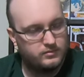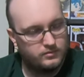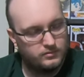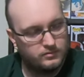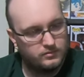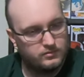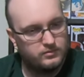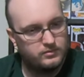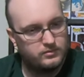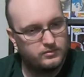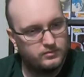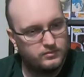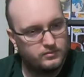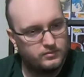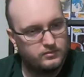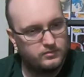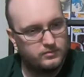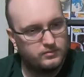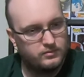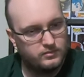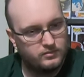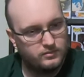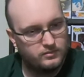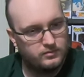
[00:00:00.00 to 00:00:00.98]

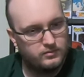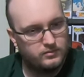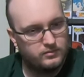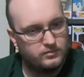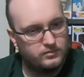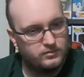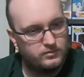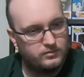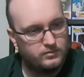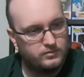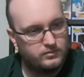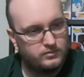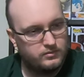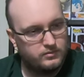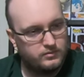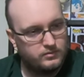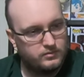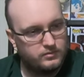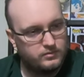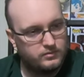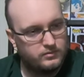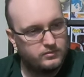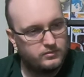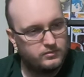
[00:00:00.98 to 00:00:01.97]

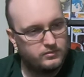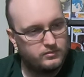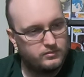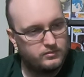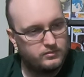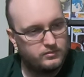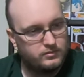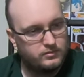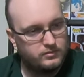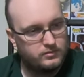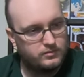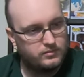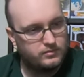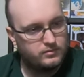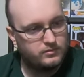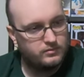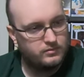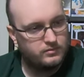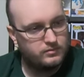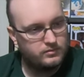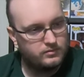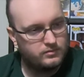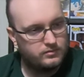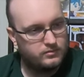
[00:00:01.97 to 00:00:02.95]

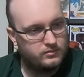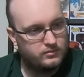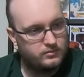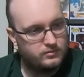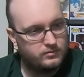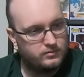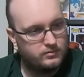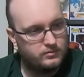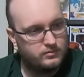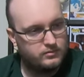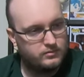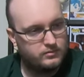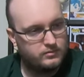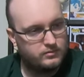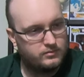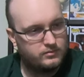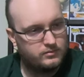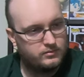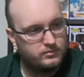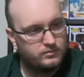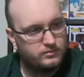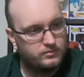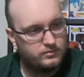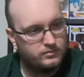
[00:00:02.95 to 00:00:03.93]

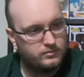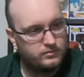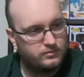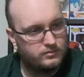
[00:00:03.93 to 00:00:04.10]
[no speech]